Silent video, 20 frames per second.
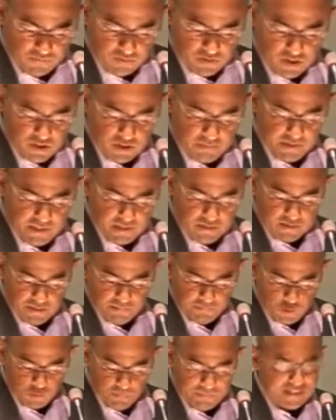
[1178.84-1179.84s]
for
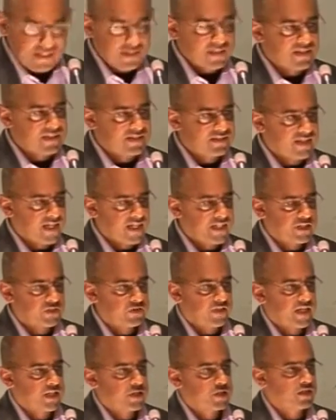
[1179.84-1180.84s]
urbanism to be a design
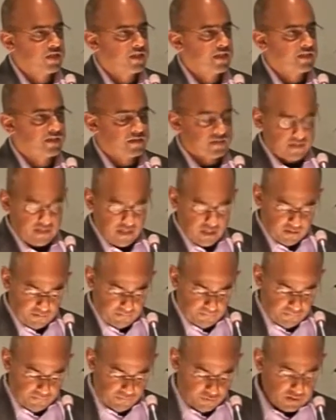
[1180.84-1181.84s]
strategy itself
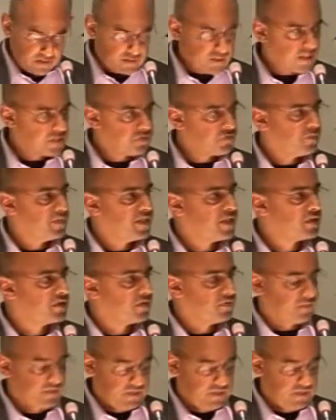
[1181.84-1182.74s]
for the transformation of